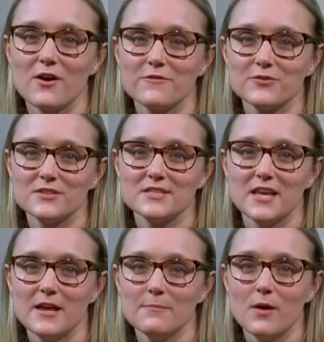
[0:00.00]
offer the
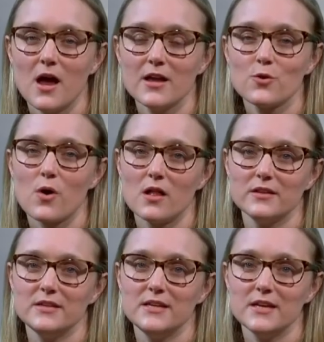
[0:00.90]
same
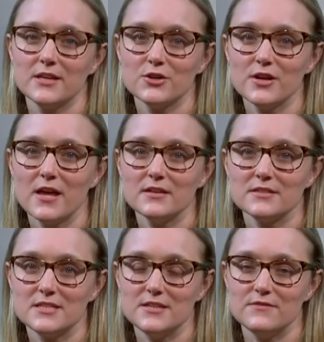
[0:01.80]
high-quality
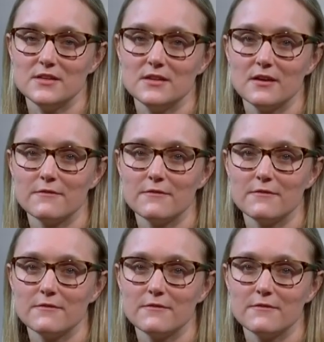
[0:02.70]
internet, TV,